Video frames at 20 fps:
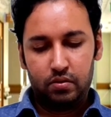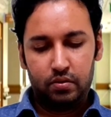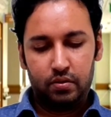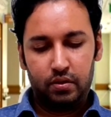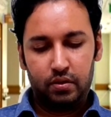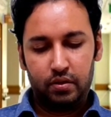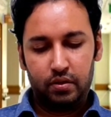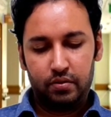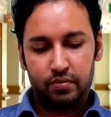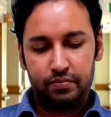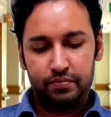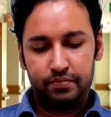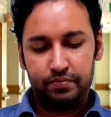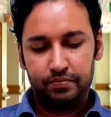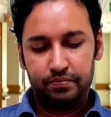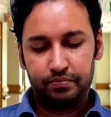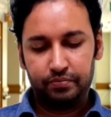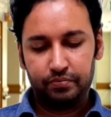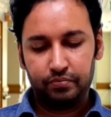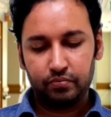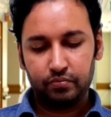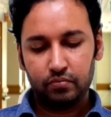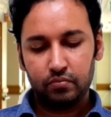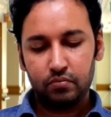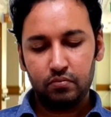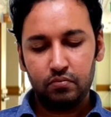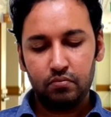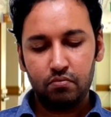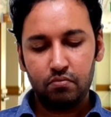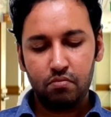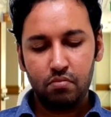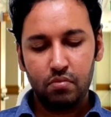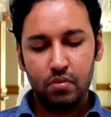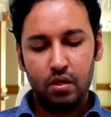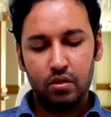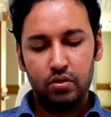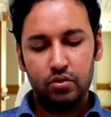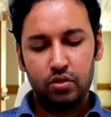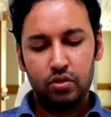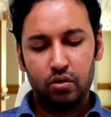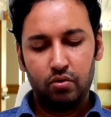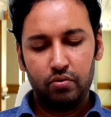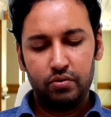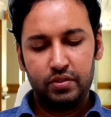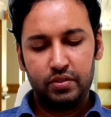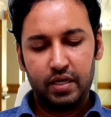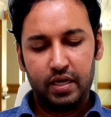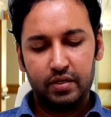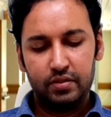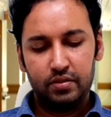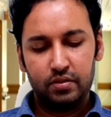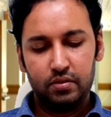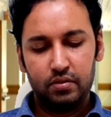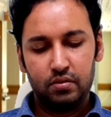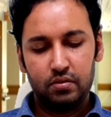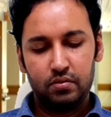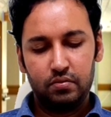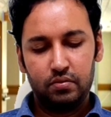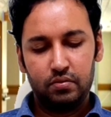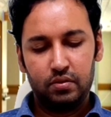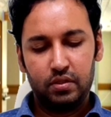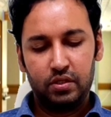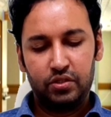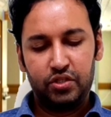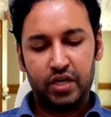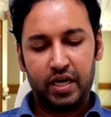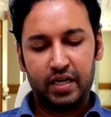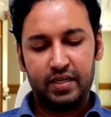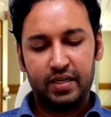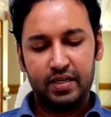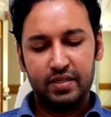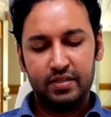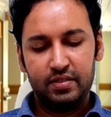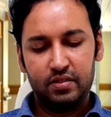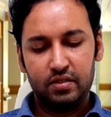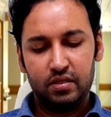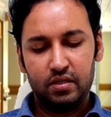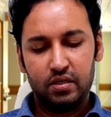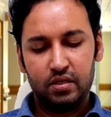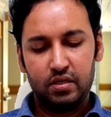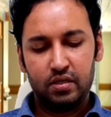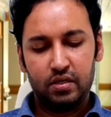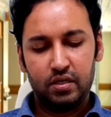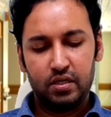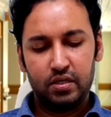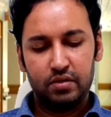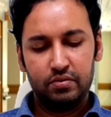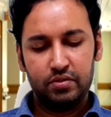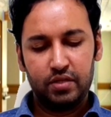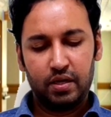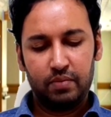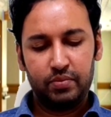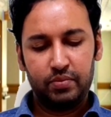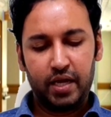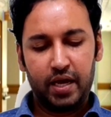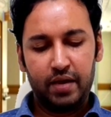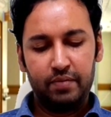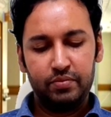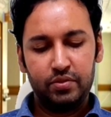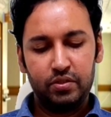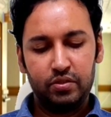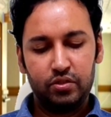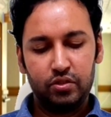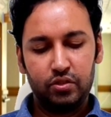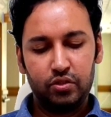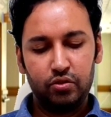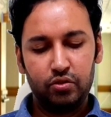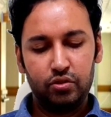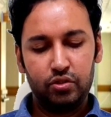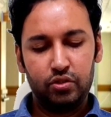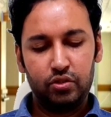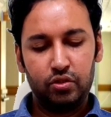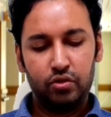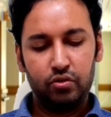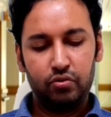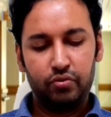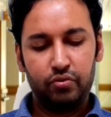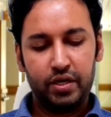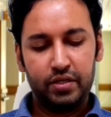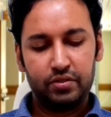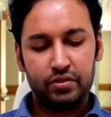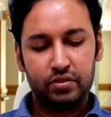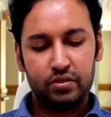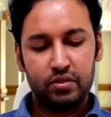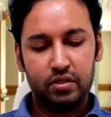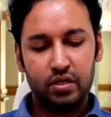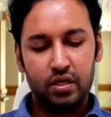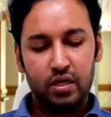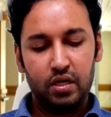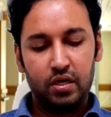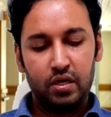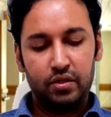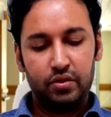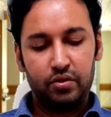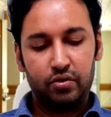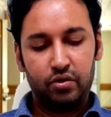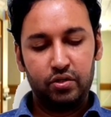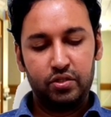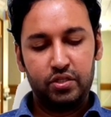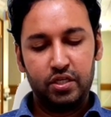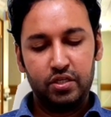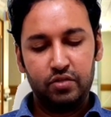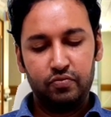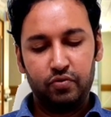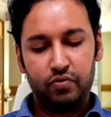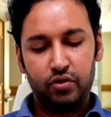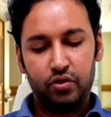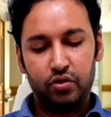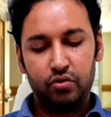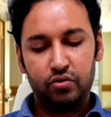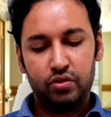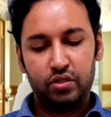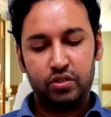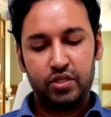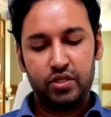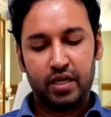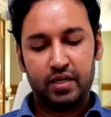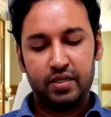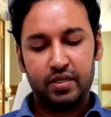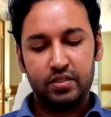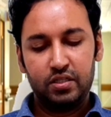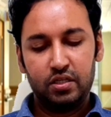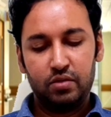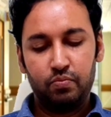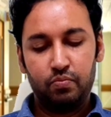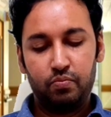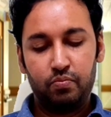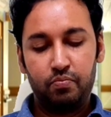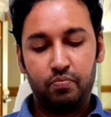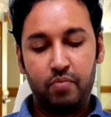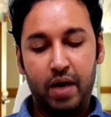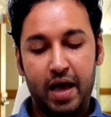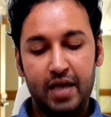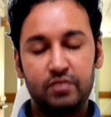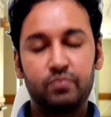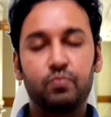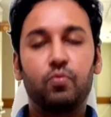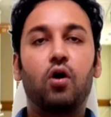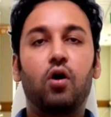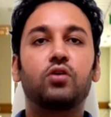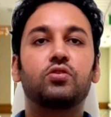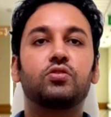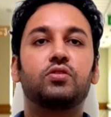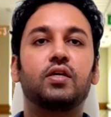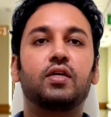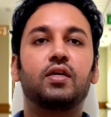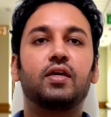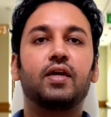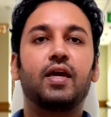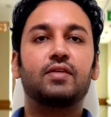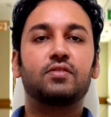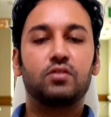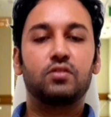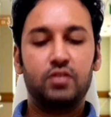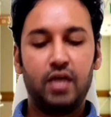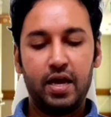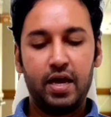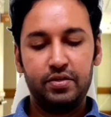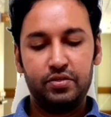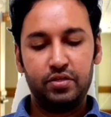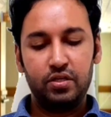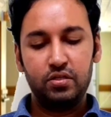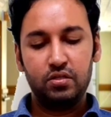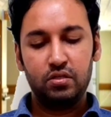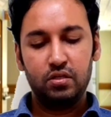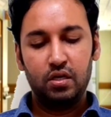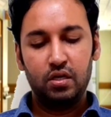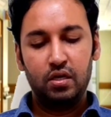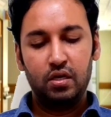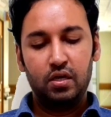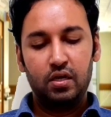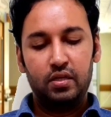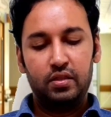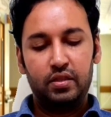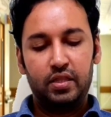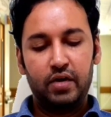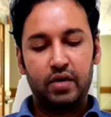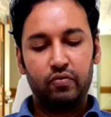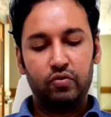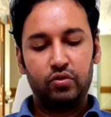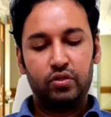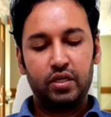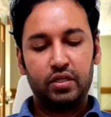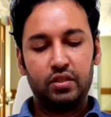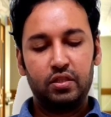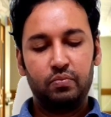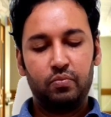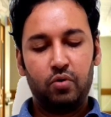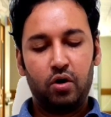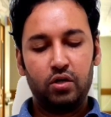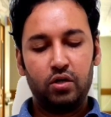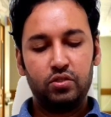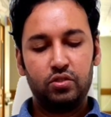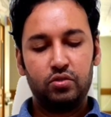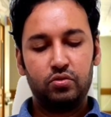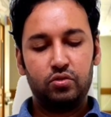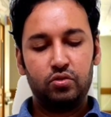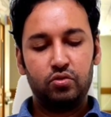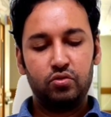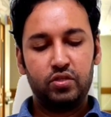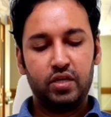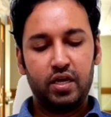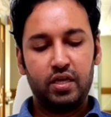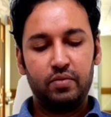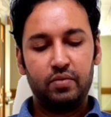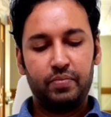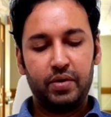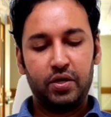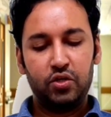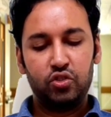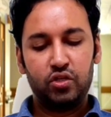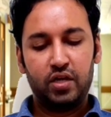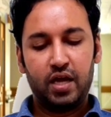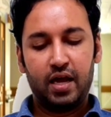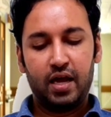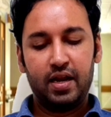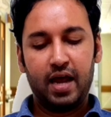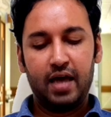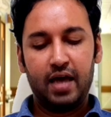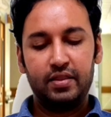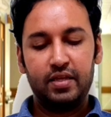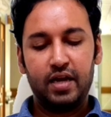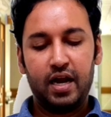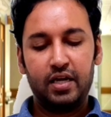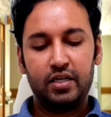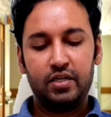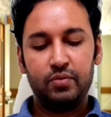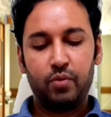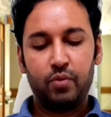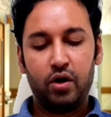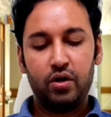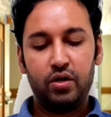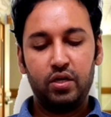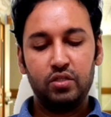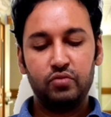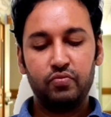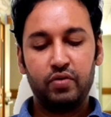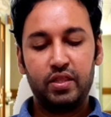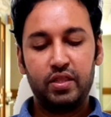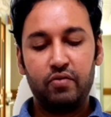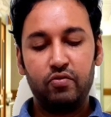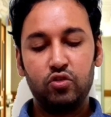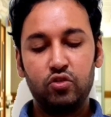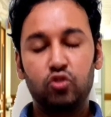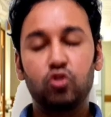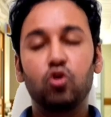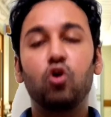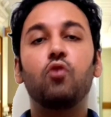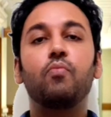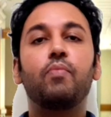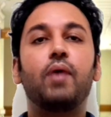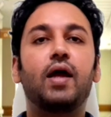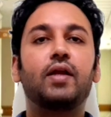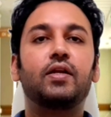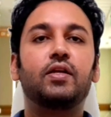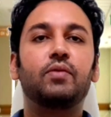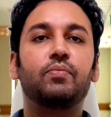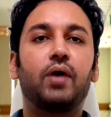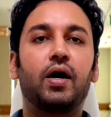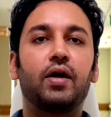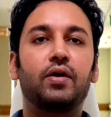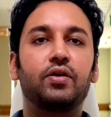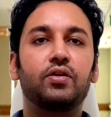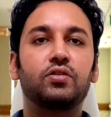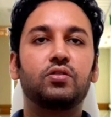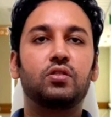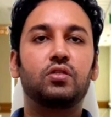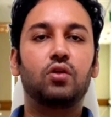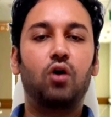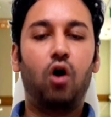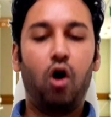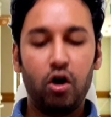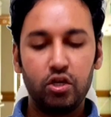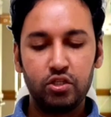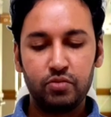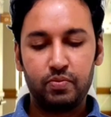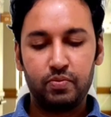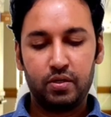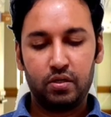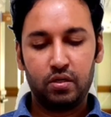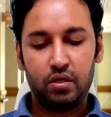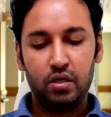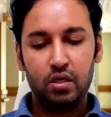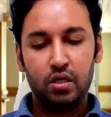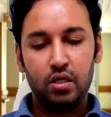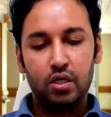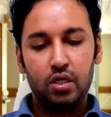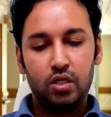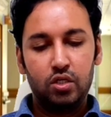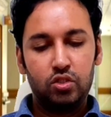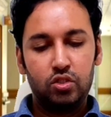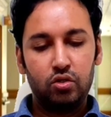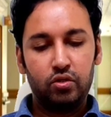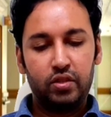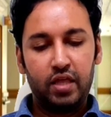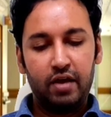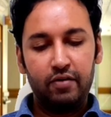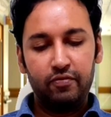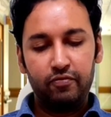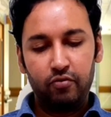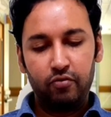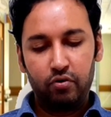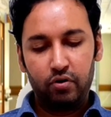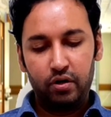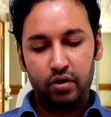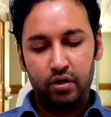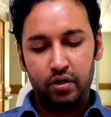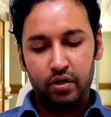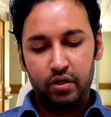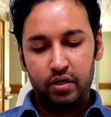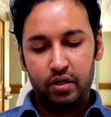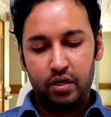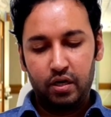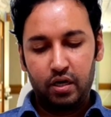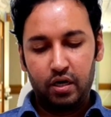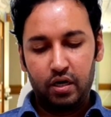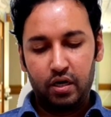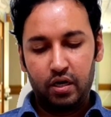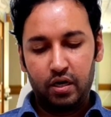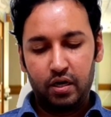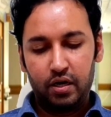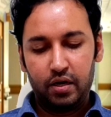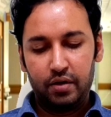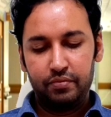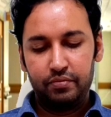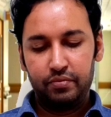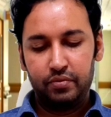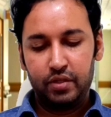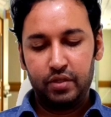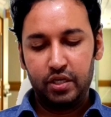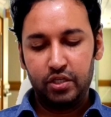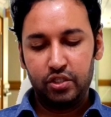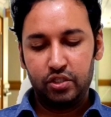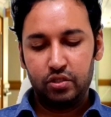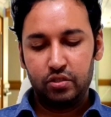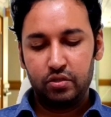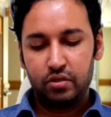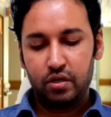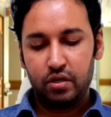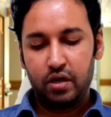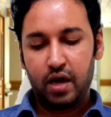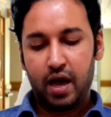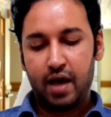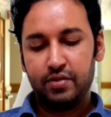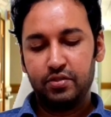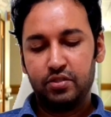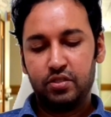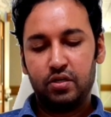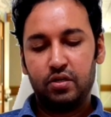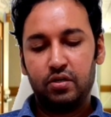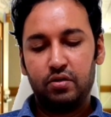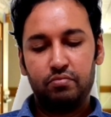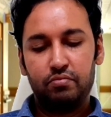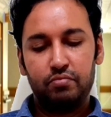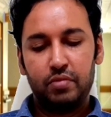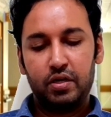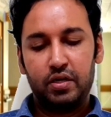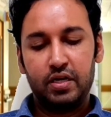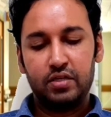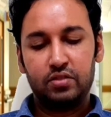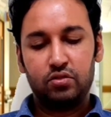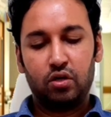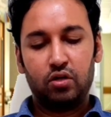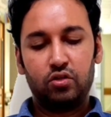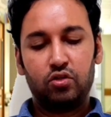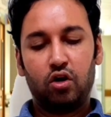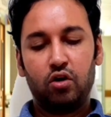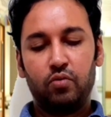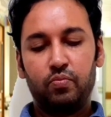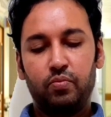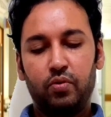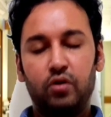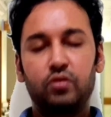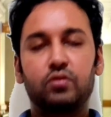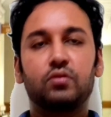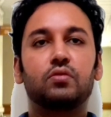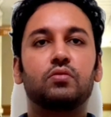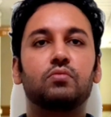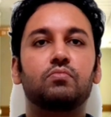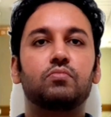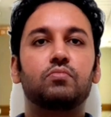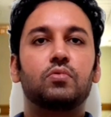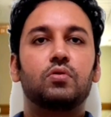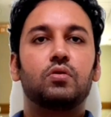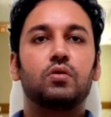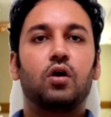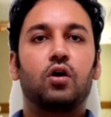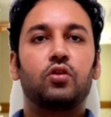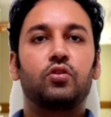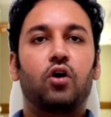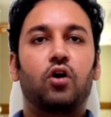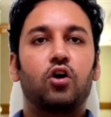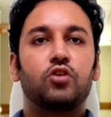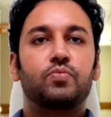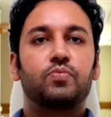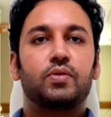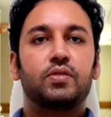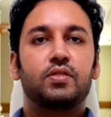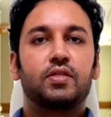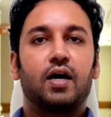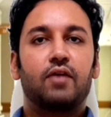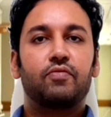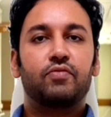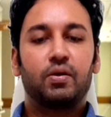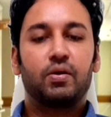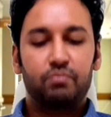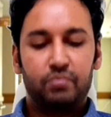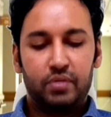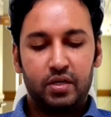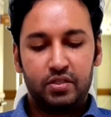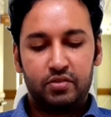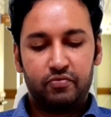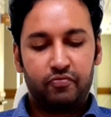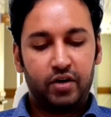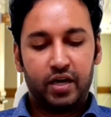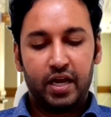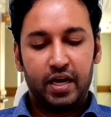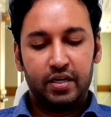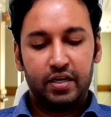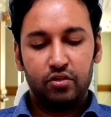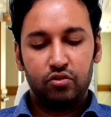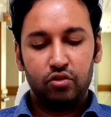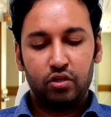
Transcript: here. So it says, the checklist sometimes introduce new risks. Nurses would use the checklist as box ticking exercises. They would tick the box to say the patient had had their antibiotics when there was no antibiotics in the hospital. So therefore, this answer does not talk about how the hospital staff is forgetting to